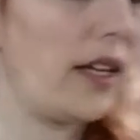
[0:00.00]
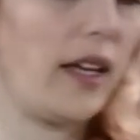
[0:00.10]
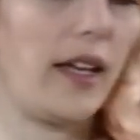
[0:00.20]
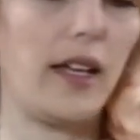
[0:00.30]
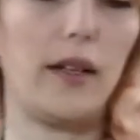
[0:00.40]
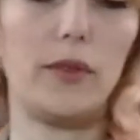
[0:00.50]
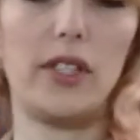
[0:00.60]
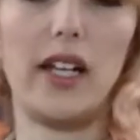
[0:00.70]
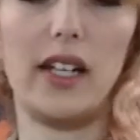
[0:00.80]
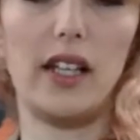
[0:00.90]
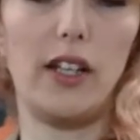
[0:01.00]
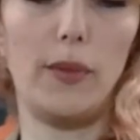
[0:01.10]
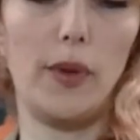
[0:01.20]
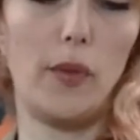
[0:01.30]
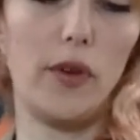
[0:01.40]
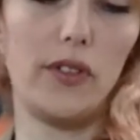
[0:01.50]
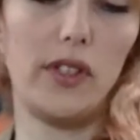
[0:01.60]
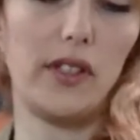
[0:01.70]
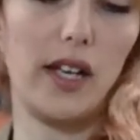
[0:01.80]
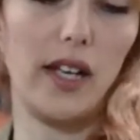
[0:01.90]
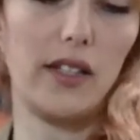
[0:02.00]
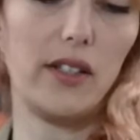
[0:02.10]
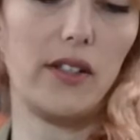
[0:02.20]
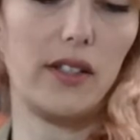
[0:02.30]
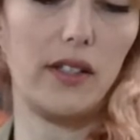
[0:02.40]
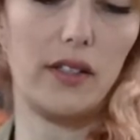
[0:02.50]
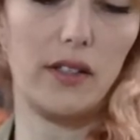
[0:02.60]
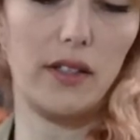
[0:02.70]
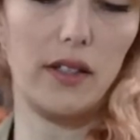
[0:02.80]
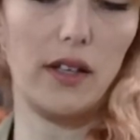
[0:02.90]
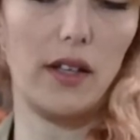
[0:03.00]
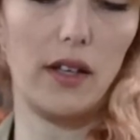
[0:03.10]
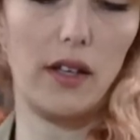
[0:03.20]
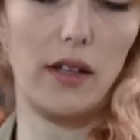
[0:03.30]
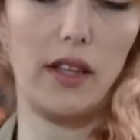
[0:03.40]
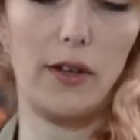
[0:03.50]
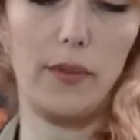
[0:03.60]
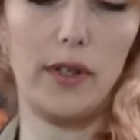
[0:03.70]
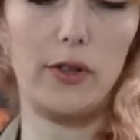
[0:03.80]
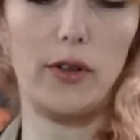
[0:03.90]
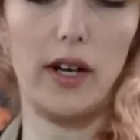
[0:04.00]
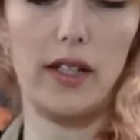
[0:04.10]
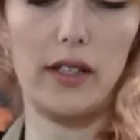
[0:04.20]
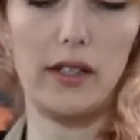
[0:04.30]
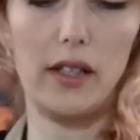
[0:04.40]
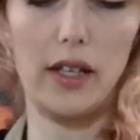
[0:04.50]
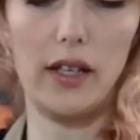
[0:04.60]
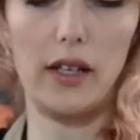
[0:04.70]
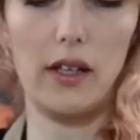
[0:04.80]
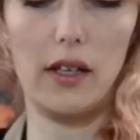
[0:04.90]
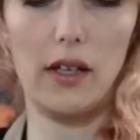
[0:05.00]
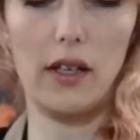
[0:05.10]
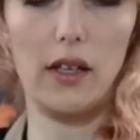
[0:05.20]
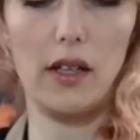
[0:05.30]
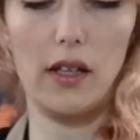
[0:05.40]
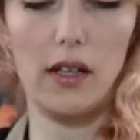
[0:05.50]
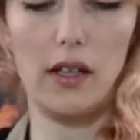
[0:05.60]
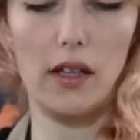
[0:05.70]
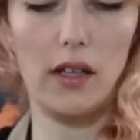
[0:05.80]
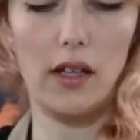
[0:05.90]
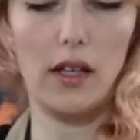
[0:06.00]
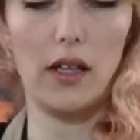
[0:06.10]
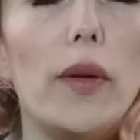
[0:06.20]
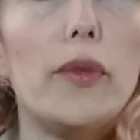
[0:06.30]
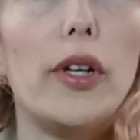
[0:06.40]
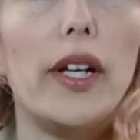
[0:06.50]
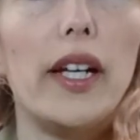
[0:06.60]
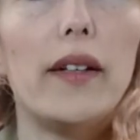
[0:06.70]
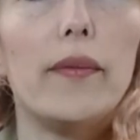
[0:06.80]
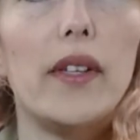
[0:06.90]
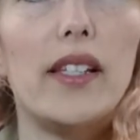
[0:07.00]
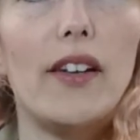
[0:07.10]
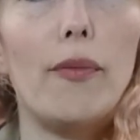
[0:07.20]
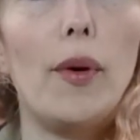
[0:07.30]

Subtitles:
and I'm just adding a little bit of water to the sides because it's a little bit dry, this clay. All I'm doing is I've